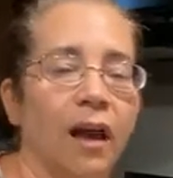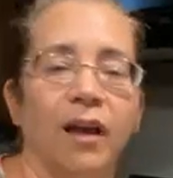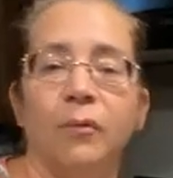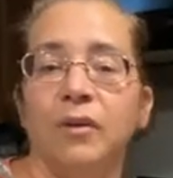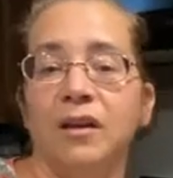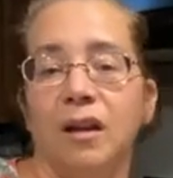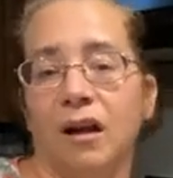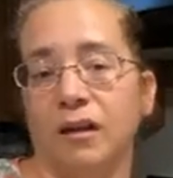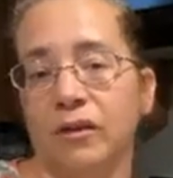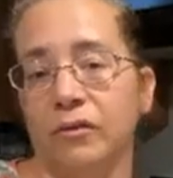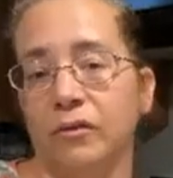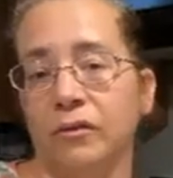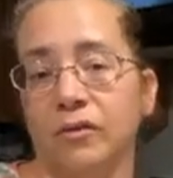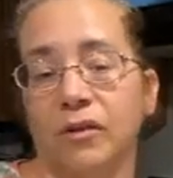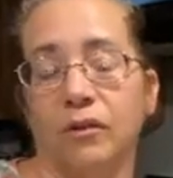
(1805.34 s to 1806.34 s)
I would not
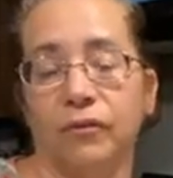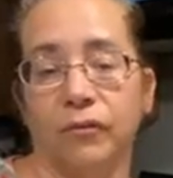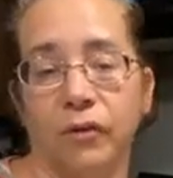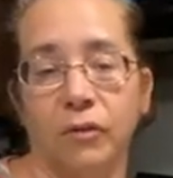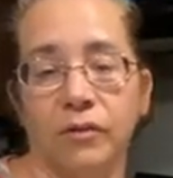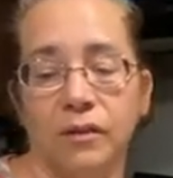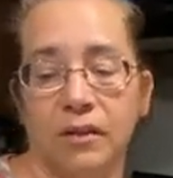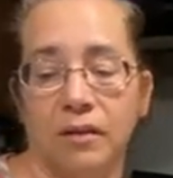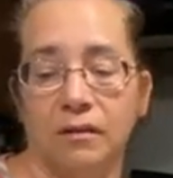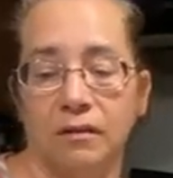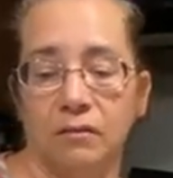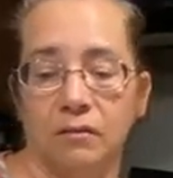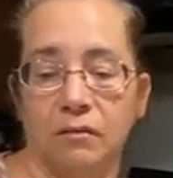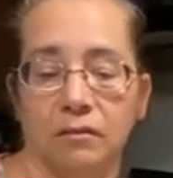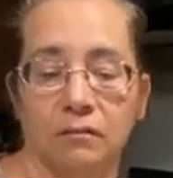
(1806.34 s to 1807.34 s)
use
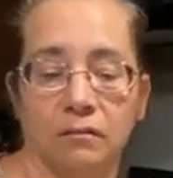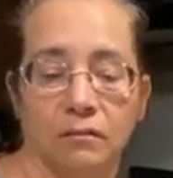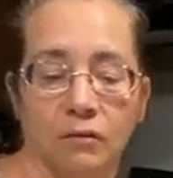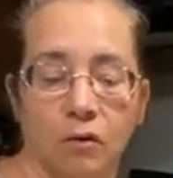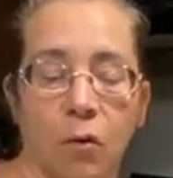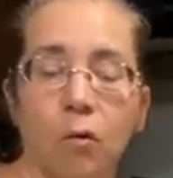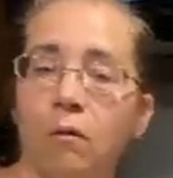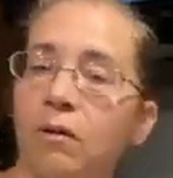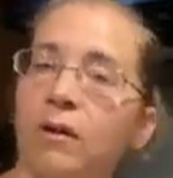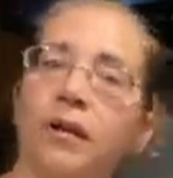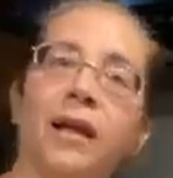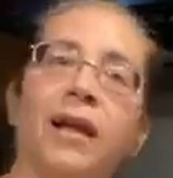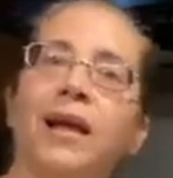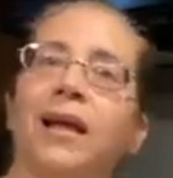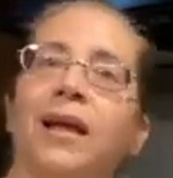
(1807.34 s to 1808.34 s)
frozen
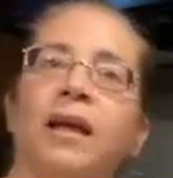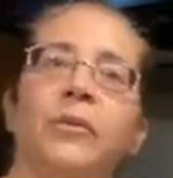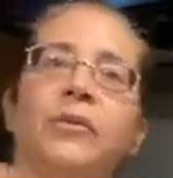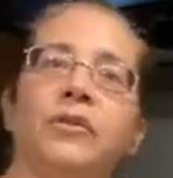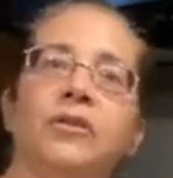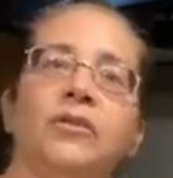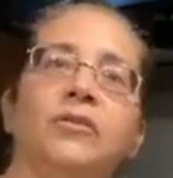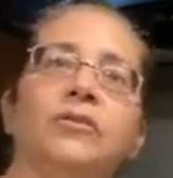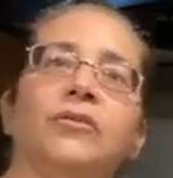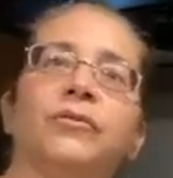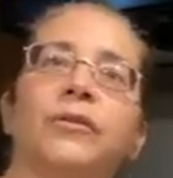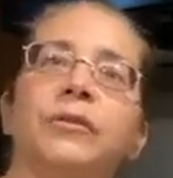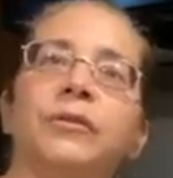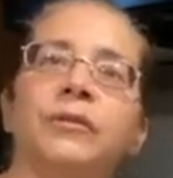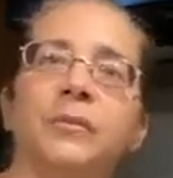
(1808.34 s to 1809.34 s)
corn. I wouldn't use
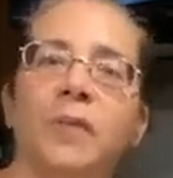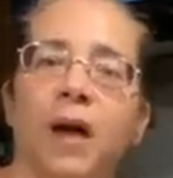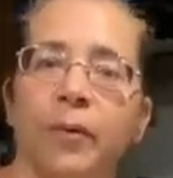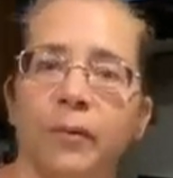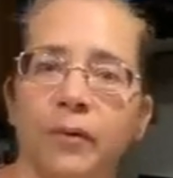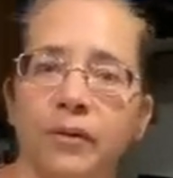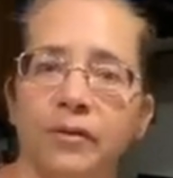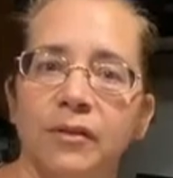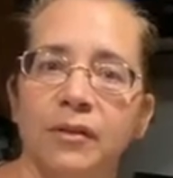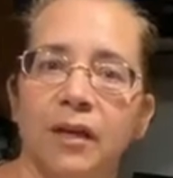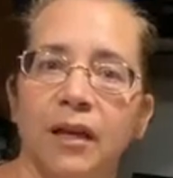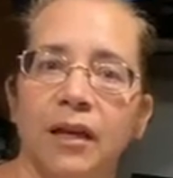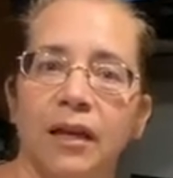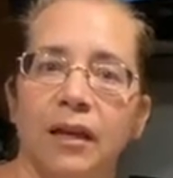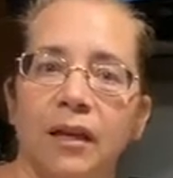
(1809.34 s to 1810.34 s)
frozen peppers
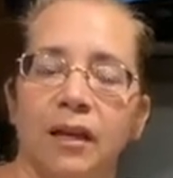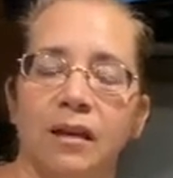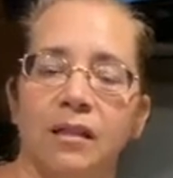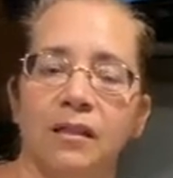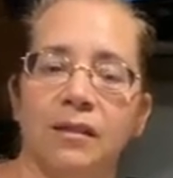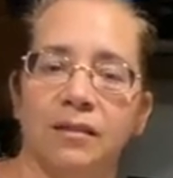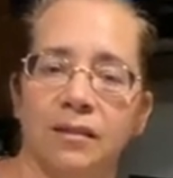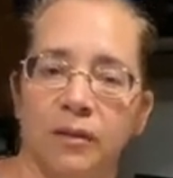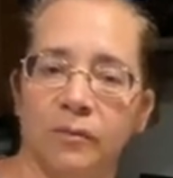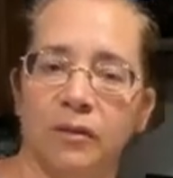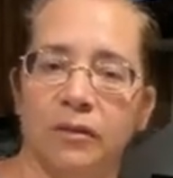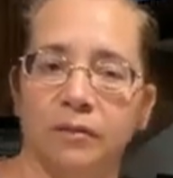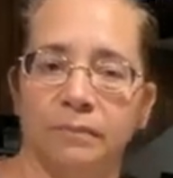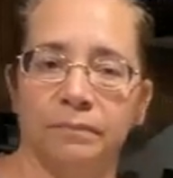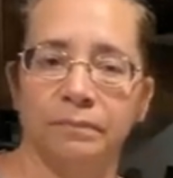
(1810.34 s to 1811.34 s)
in the
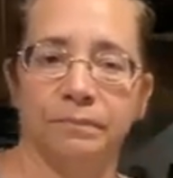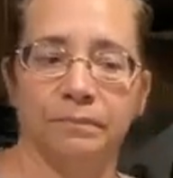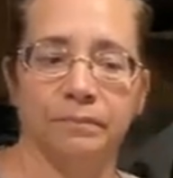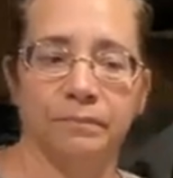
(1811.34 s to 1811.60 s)
summer.